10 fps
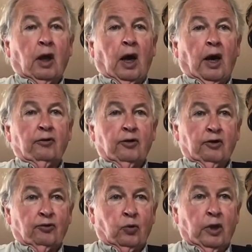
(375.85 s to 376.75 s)
On
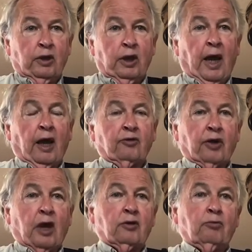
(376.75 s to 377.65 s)
this one, as
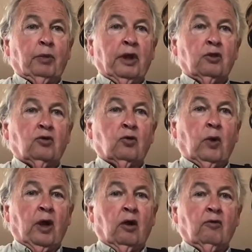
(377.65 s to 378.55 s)
on page
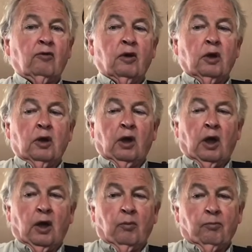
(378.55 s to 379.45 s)
12,
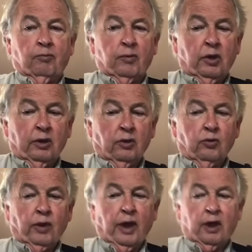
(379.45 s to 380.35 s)

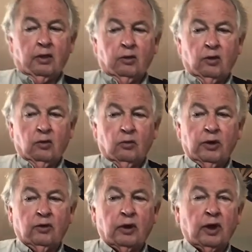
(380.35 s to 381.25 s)
you end when
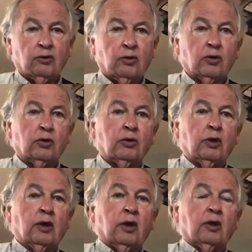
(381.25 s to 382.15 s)
you get to
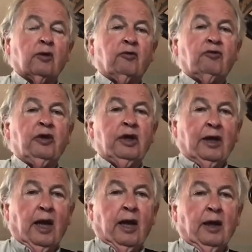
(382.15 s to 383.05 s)
the
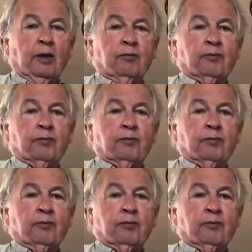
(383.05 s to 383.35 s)
fine,